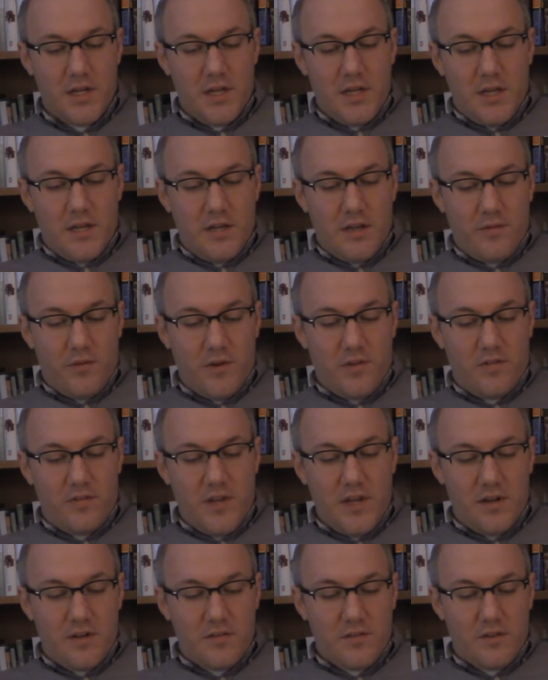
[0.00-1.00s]
If we
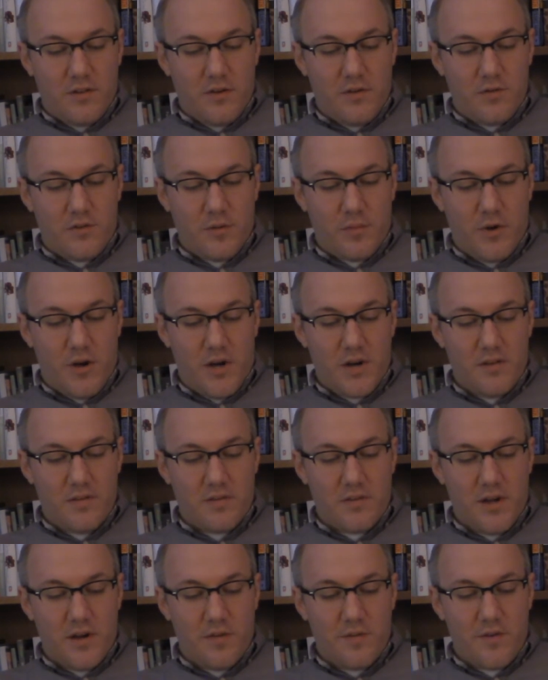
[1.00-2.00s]
see it as closed upon
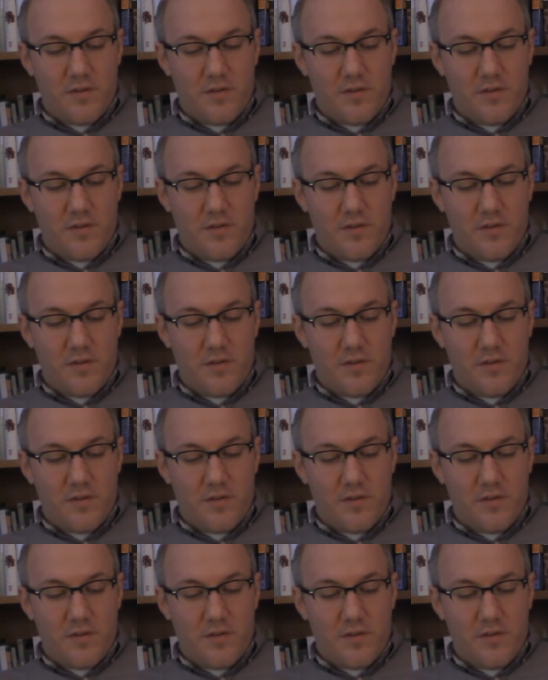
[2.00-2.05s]
itself,